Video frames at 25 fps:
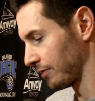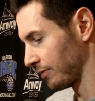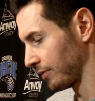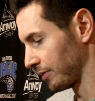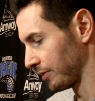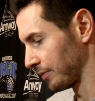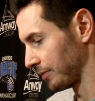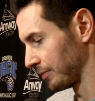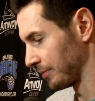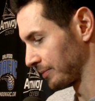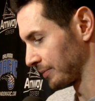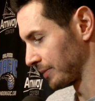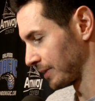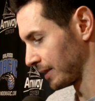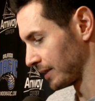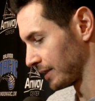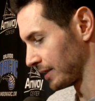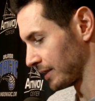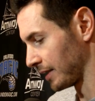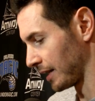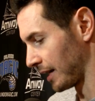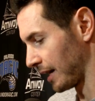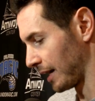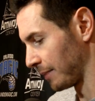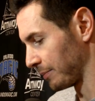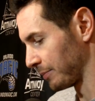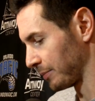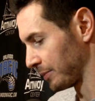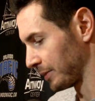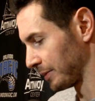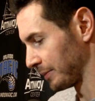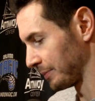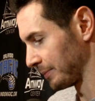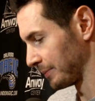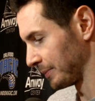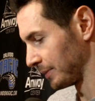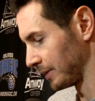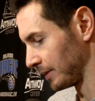or ever get
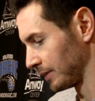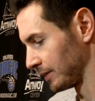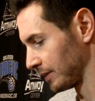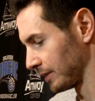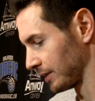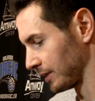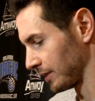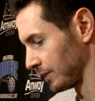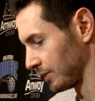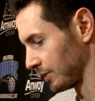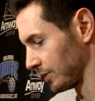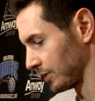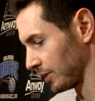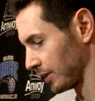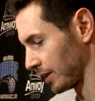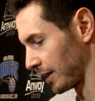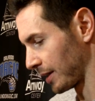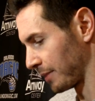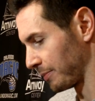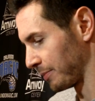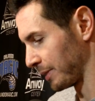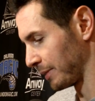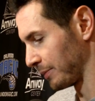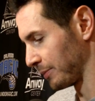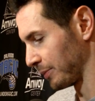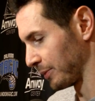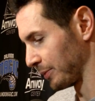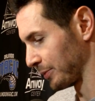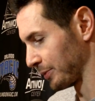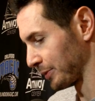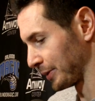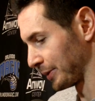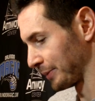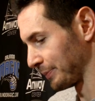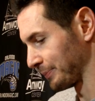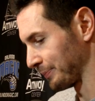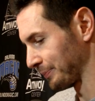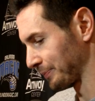stopped, just because there's a lot of people.
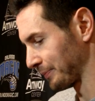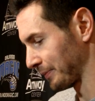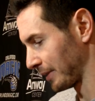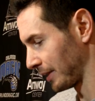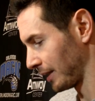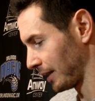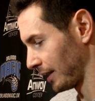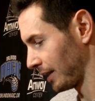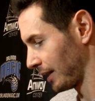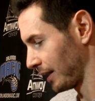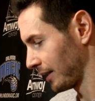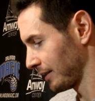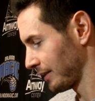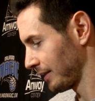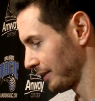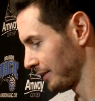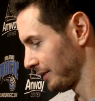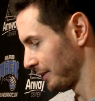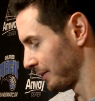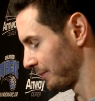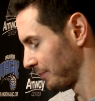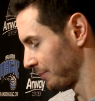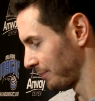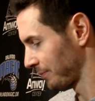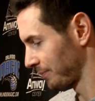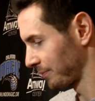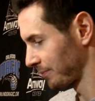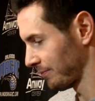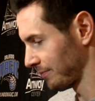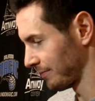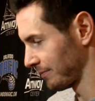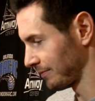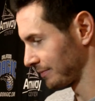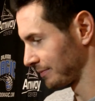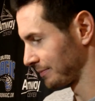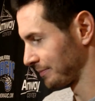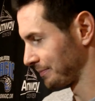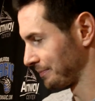So I tend to
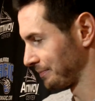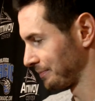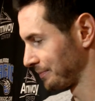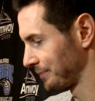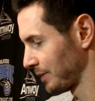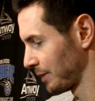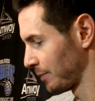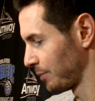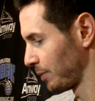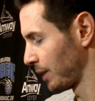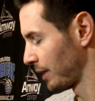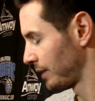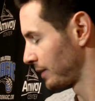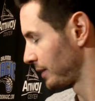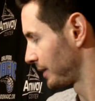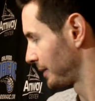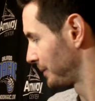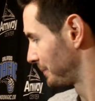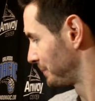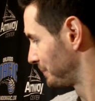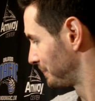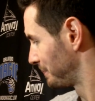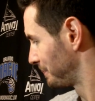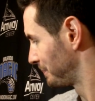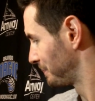blend in.